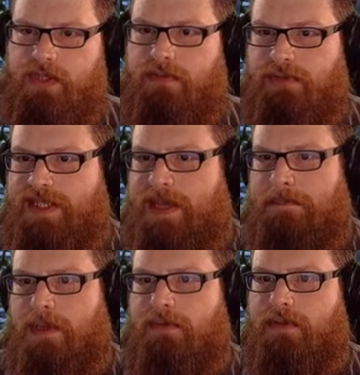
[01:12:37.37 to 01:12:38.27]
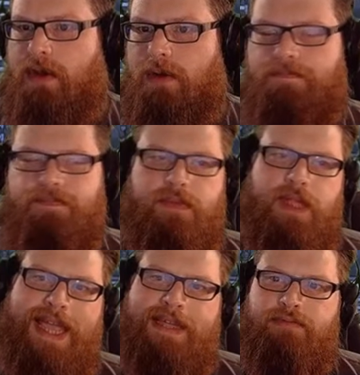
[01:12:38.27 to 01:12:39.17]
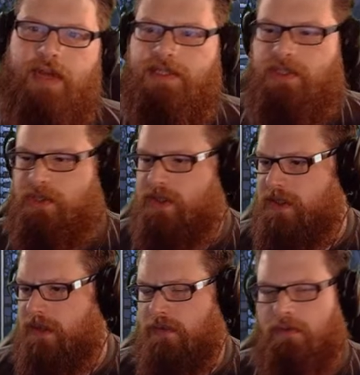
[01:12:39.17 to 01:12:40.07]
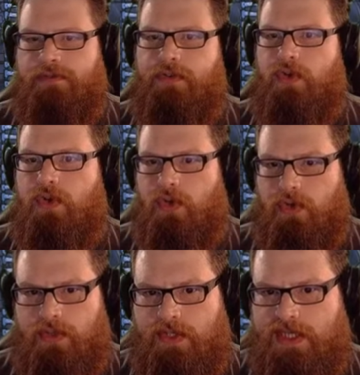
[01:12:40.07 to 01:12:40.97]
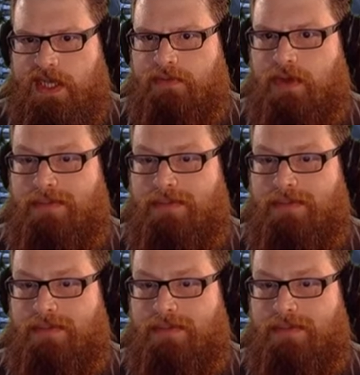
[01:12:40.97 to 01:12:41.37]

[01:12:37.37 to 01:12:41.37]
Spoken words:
So, for example, I've got 8 ranchers, I've got 4 cooks, I've got